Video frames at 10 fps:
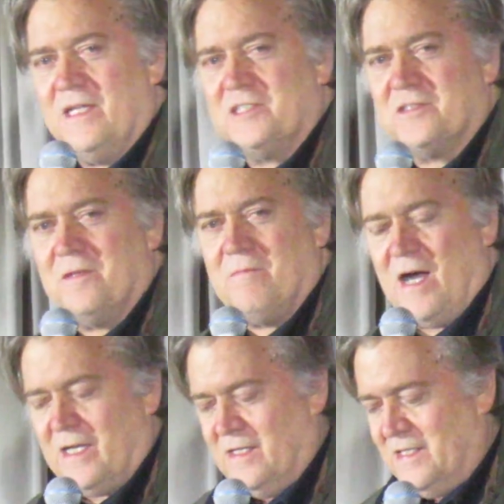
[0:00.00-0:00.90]

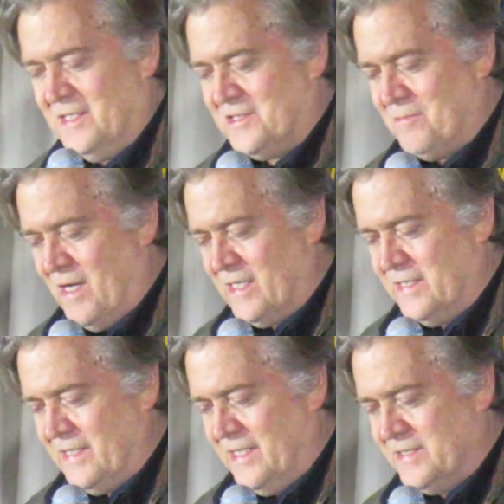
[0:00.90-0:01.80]
It's the
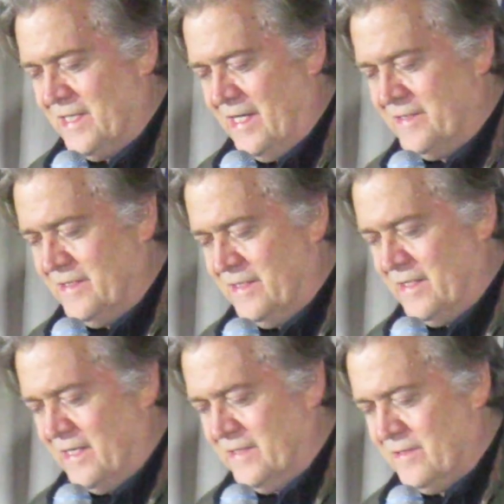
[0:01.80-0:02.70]
MAGA days, the 8th and
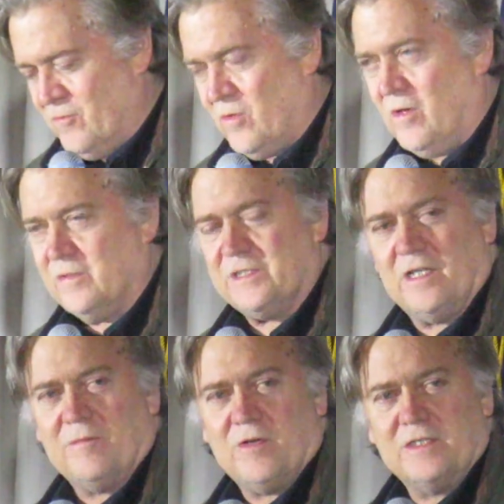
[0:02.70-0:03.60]
the 9th, and we'll always
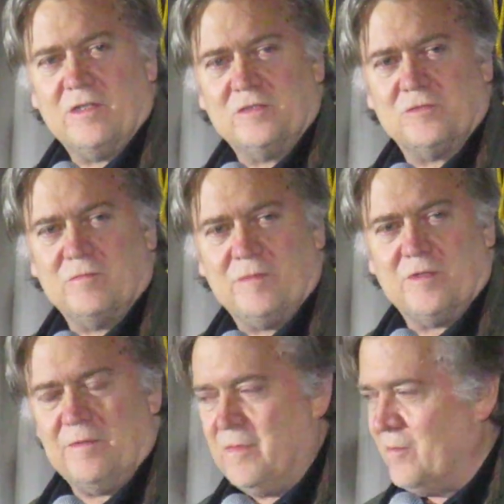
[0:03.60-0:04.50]
celebrate those,
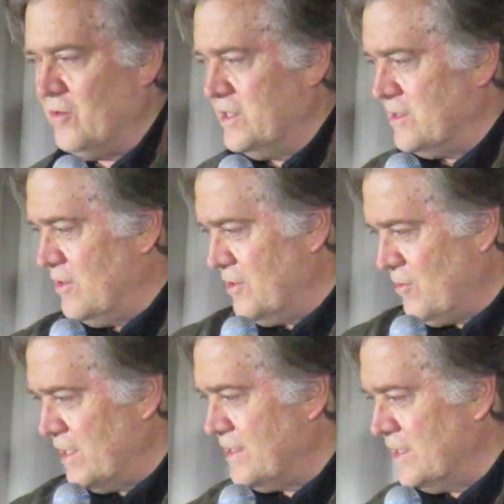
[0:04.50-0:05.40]
remember the memories and all the
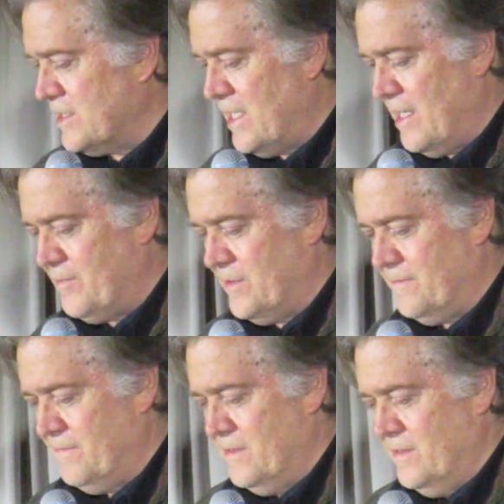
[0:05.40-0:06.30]
great things that happened.